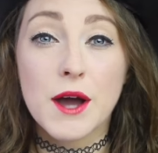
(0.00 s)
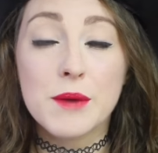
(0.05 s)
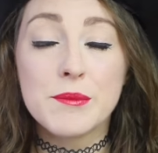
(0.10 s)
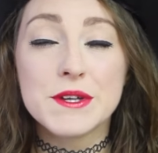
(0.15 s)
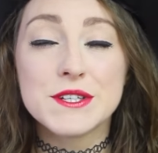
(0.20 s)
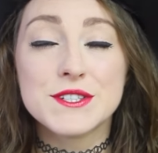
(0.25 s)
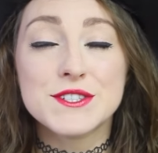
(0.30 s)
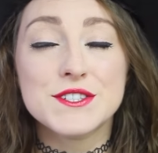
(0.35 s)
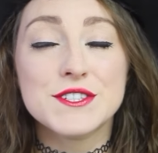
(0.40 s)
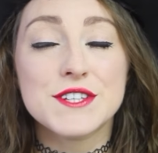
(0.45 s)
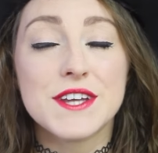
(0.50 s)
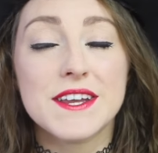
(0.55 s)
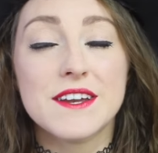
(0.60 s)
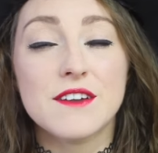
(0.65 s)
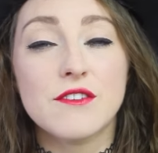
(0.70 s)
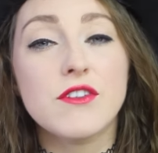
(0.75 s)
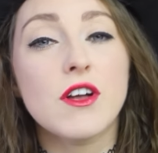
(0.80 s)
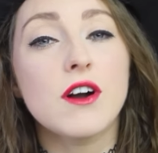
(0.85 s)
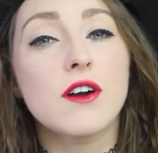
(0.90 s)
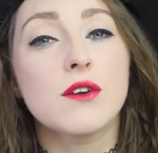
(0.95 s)
I mentioned
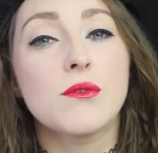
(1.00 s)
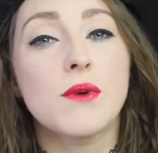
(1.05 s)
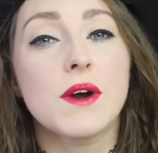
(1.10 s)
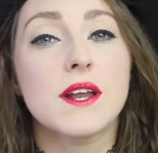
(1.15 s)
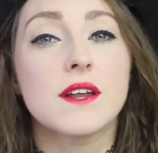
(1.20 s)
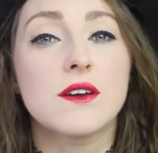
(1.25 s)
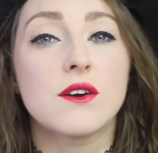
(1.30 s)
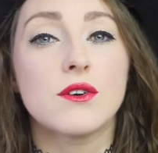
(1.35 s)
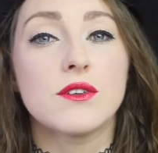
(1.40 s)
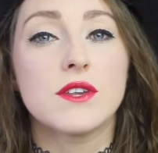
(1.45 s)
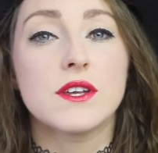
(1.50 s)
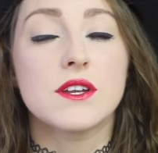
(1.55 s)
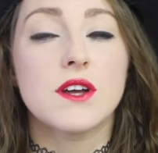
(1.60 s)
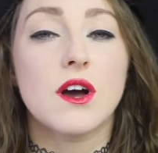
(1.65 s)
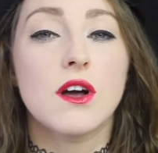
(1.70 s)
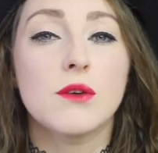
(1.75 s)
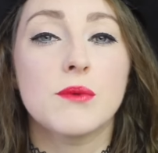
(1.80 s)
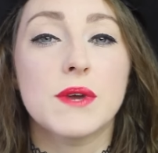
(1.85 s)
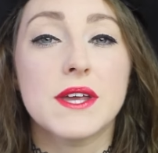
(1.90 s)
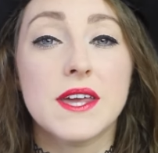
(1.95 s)
in a vlog a while ago that
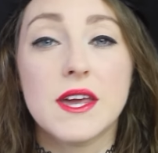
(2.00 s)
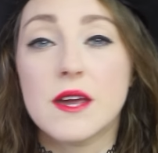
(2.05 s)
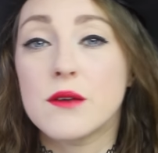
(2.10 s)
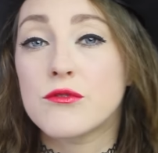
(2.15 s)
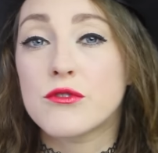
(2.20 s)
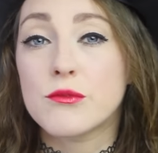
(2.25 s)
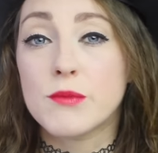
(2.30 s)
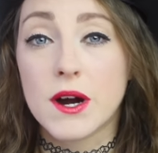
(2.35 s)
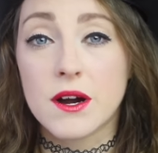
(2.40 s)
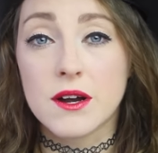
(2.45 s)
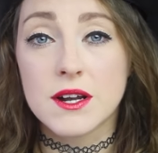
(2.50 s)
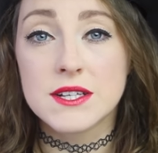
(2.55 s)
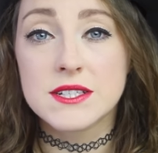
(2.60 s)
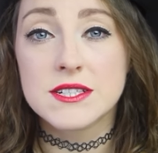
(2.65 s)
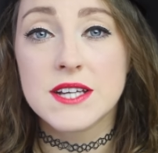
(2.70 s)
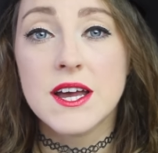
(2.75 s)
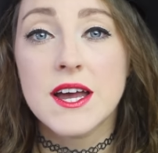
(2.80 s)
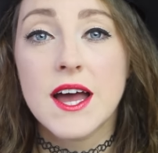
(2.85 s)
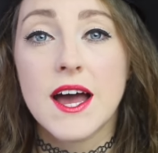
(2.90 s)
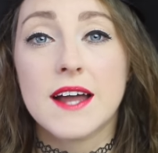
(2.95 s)
Halloween came from
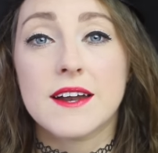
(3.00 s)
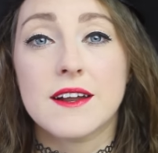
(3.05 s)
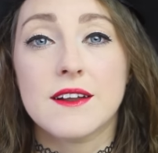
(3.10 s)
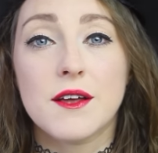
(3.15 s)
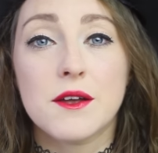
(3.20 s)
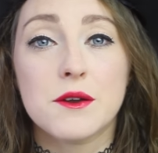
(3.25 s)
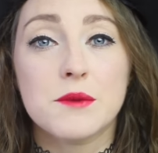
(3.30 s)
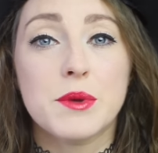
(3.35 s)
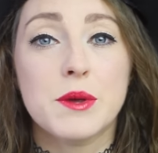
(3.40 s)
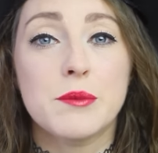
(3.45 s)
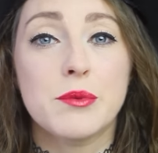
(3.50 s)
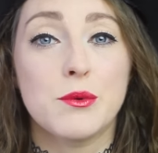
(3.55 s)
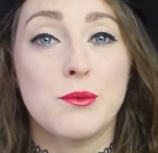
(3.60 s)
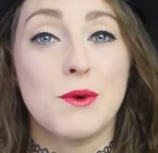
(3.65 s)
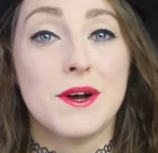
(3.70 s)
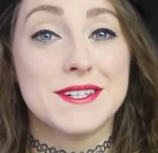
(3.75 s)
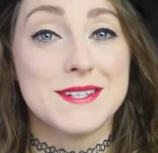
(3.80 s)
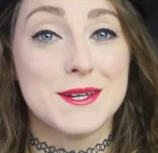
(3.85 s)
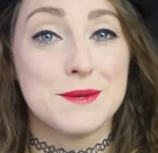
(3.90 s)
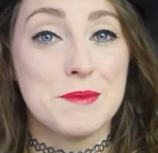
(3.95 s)
Ireland, and a lot of people
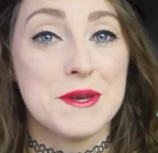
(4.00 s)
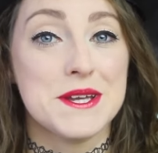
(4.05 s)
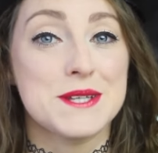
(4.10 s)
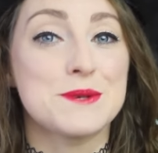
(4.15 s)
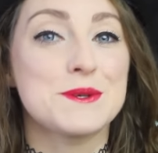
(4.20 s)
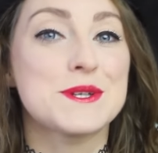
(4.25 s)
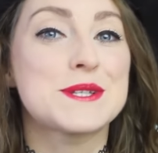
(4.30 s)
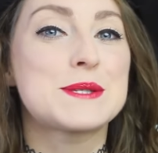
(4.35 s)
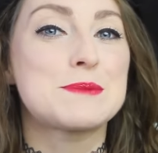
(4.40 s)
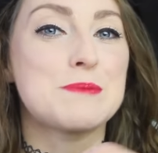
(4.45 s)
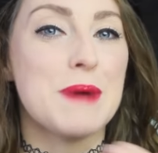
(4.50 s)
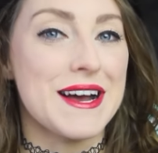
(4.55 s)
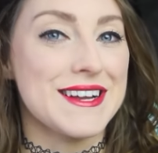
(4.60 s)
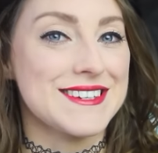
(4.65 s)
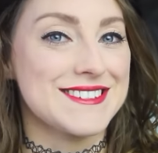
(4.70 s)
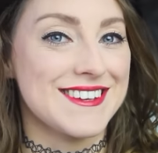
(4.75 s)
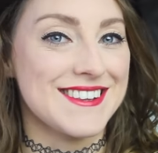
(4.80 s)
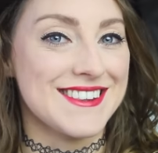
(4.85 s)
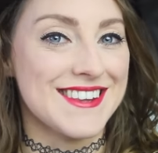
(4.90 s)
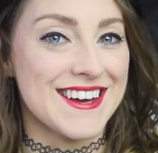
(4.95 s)
wanted me to
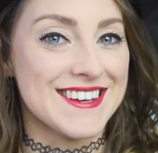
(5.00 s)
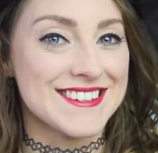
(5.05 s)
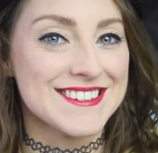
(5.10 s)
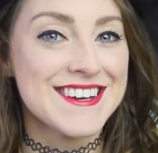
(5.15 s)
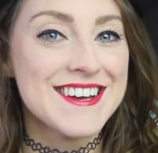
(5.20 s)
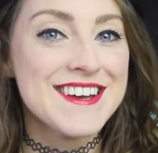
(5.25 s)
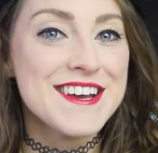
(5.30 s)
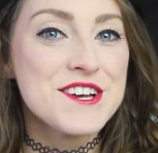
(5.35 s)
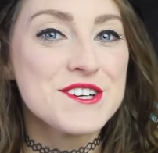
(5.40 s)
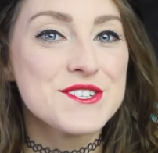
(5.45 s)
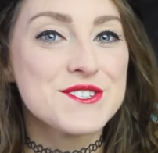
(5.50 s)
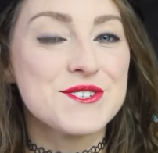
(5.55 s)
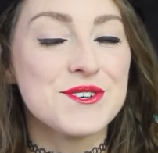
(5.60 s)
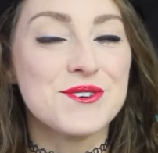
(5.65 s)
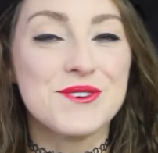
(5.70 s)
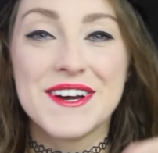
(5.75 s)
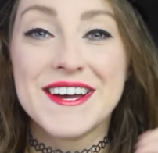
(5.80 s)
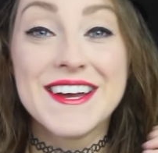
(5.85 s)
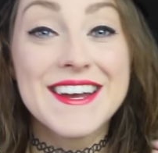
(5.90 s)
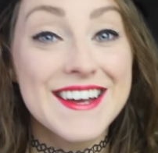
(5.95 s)
expand on that.
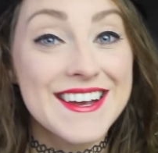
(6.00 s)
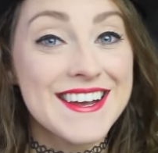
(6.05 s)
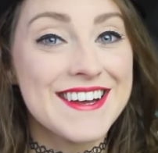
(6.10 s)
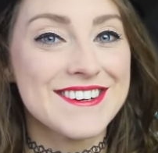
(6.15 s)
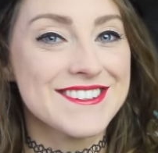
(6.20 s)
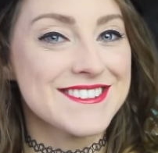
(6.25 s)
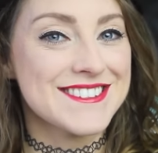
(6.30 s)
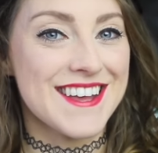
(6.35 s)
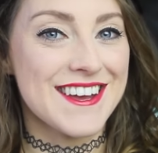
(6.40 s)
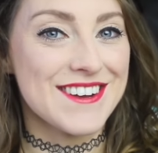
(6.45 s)
So here's